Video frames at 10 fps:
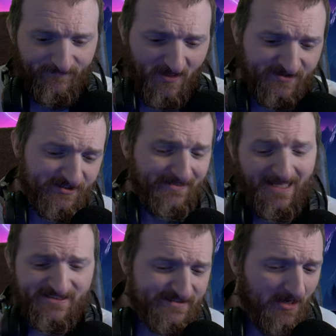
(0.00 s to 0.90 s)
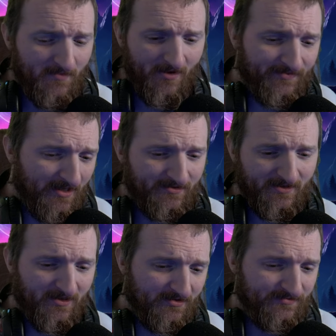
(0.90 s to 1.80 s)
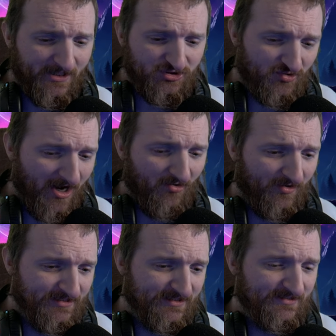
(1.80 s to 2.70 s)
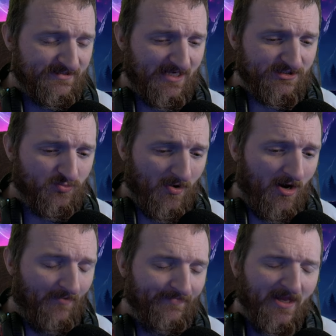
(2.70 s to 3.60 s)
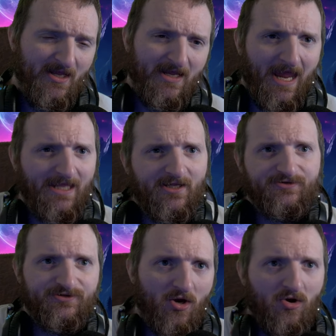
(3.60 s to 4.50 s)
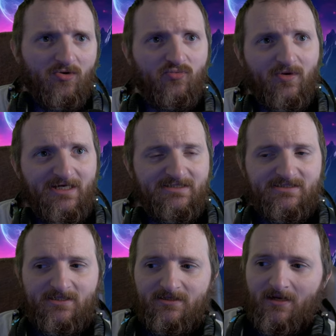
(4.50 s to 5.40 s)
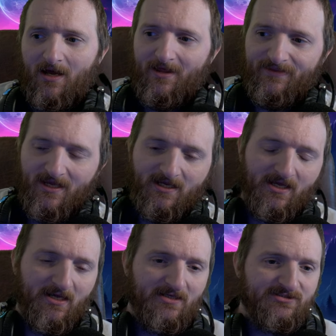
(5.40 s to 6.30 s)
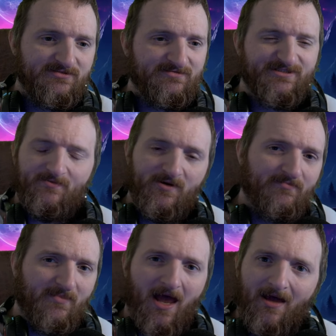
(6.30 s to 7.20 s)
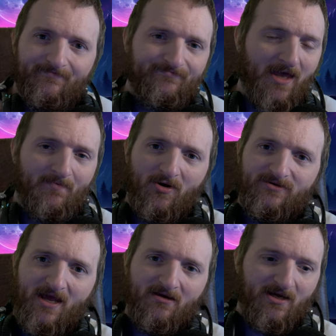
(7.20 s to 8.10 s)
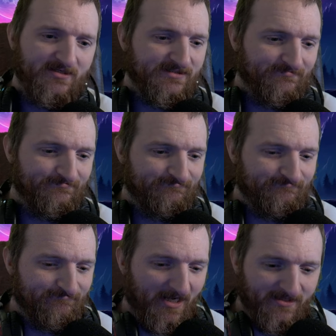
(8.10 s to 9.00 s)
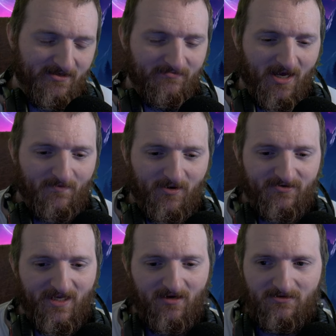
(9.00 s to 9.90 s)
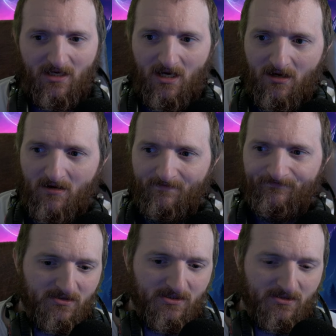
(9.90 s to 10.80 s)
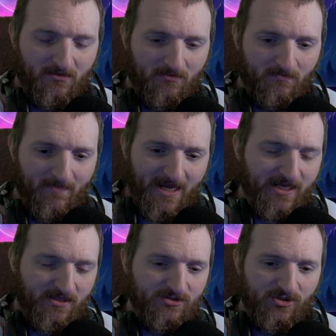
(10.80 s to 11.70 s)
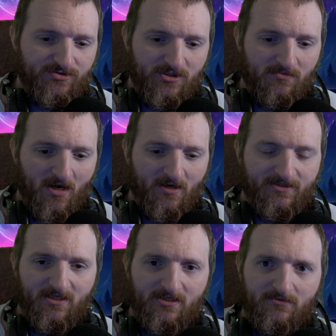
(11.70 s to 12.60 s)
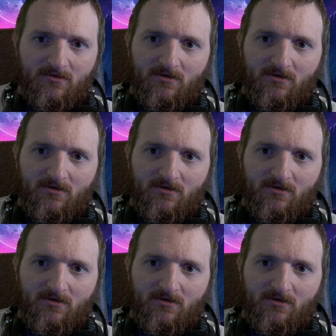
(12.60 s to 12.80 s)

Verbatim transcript: so that's some of the, the the drought reasons as well. And the third reason I think is simply I, I burnt out, guys. I did. I burnt out. Um, making YouTube content